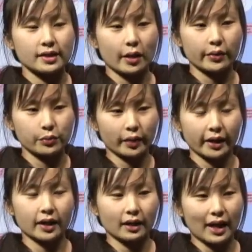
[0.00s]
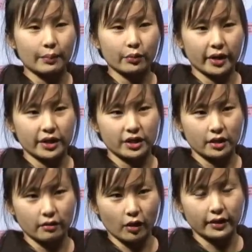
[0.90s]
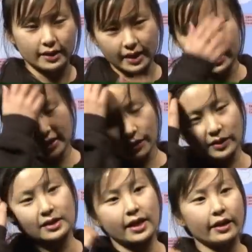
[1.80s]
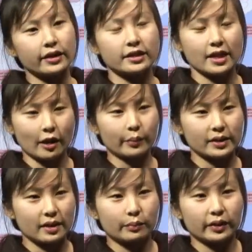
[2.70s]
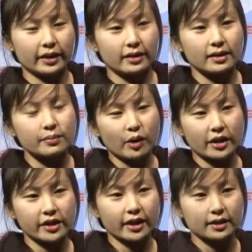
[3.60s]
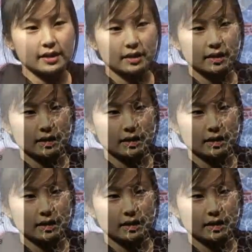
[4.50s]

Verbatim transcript: so it's really a collaboration of all the sites coming together to help us complete this project.